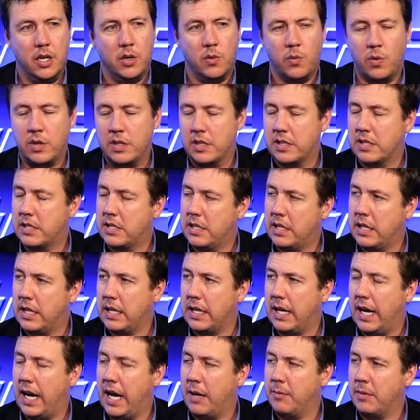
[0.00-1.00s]
when you see a
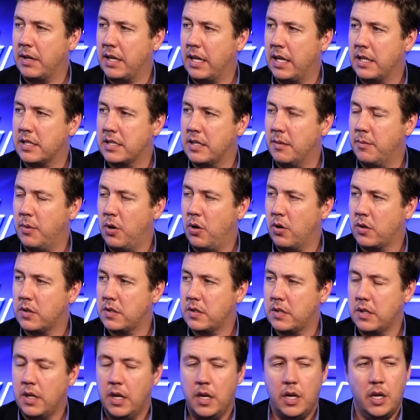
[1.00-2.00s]
game against the
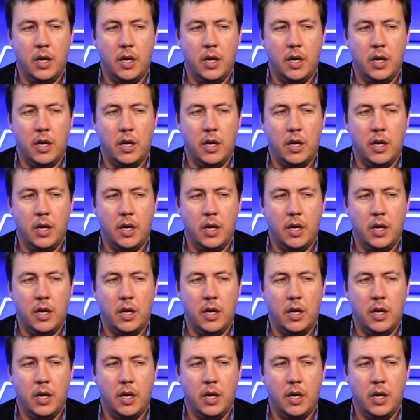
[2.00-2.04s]
Boks